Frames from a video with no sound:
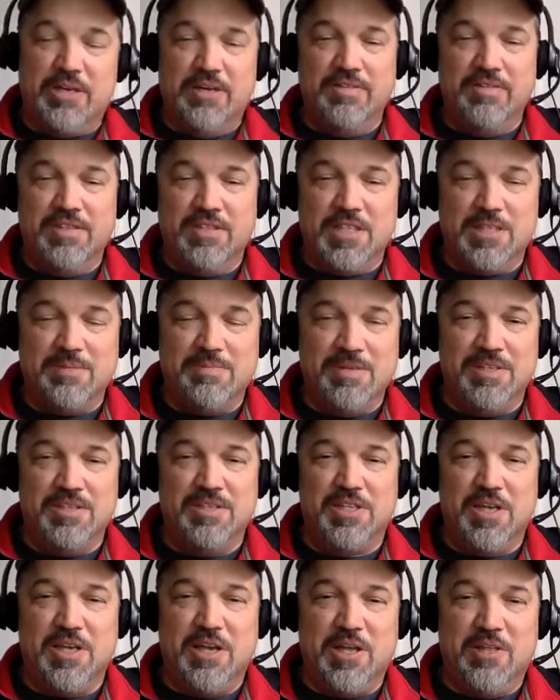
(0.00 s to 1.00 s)
Givens has been
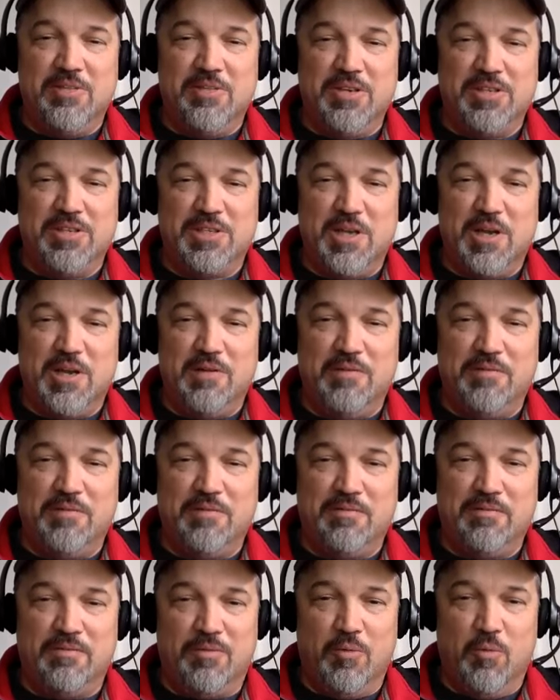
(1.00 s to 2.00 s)
studying this
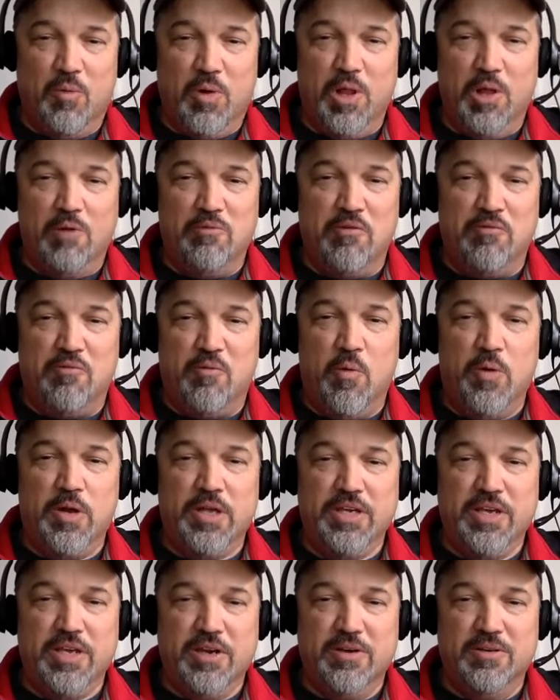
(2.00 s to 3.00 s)
stuff for well over
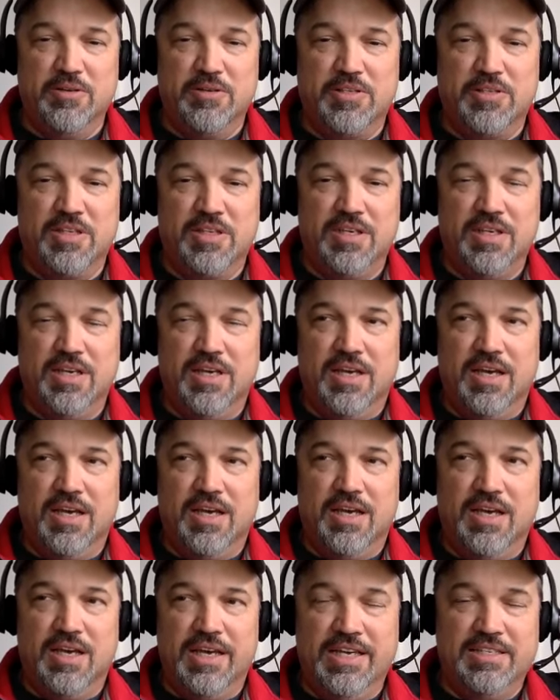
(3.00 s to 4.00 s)
forty years.
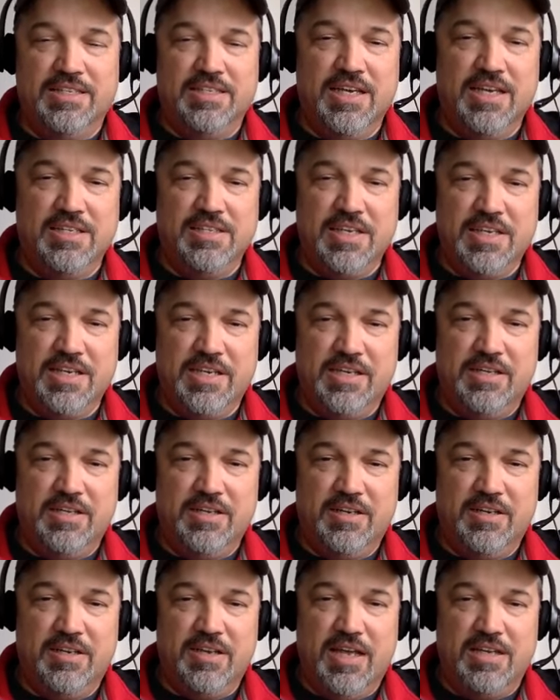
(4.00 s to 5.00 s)
He says he
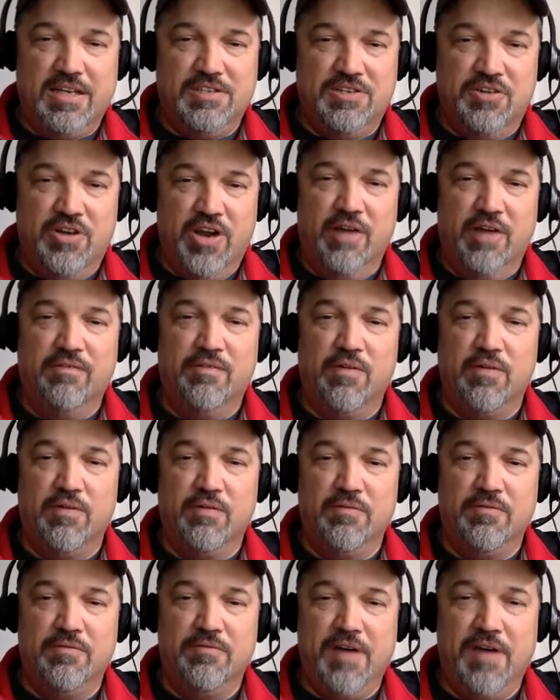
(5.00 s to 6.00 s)
has
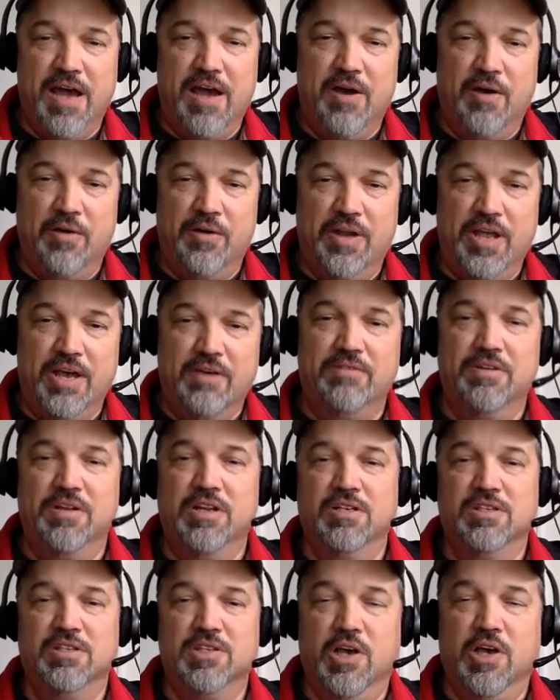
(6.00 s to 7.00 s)
never found
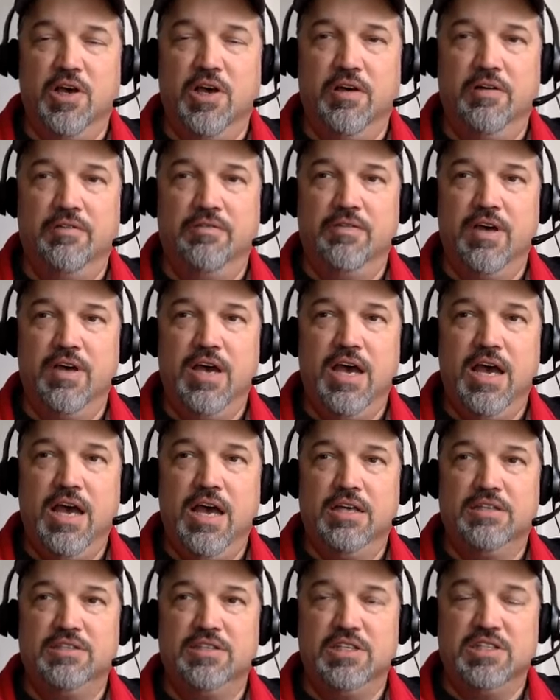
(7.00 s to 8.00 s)
evidence of
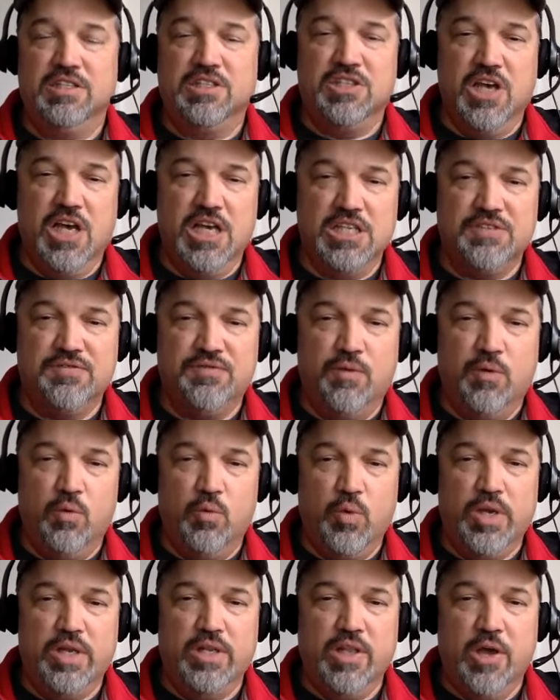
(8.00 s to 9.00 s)
a successful
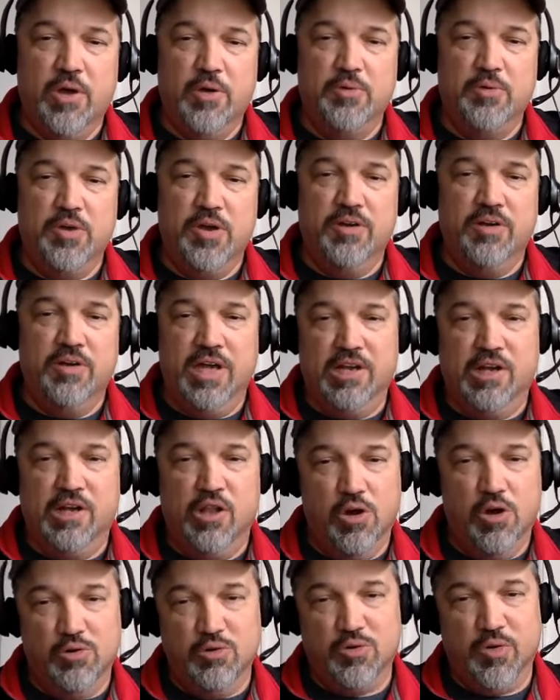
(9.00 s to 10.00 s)
reload during a
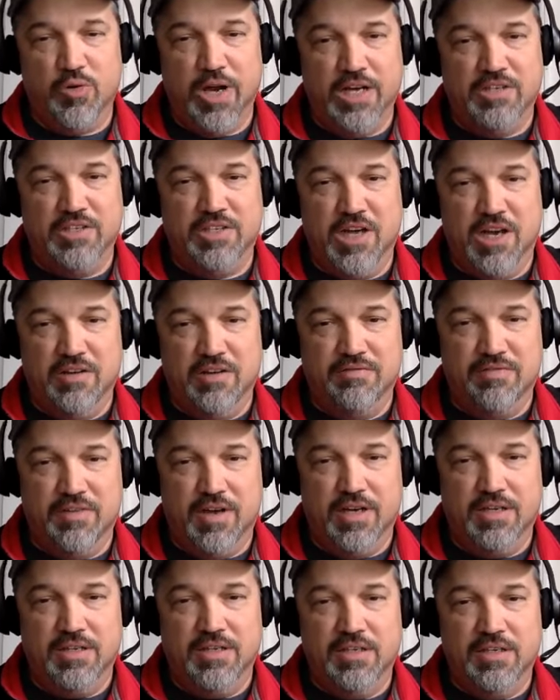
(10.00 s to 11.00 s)
close range
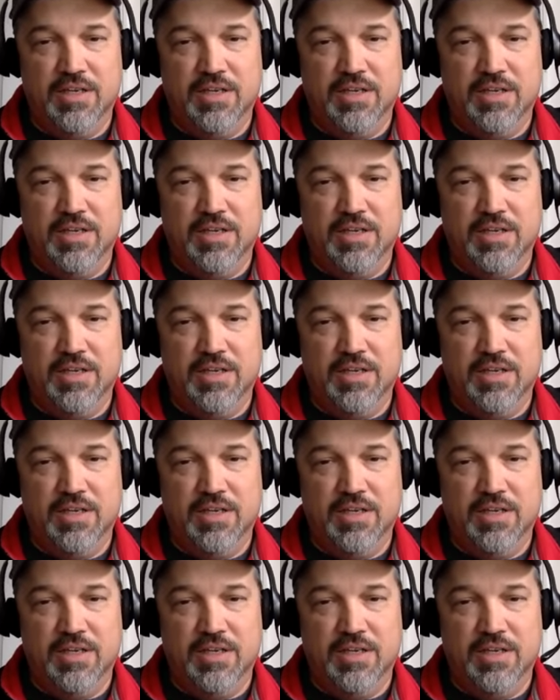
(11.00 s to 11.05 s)
gunfight.